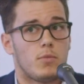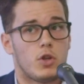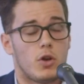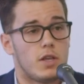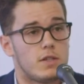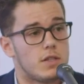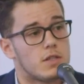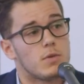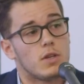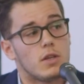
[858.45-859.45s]
is
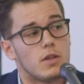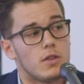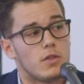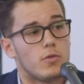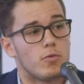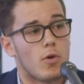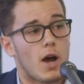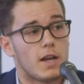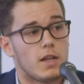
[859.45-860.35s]
this the right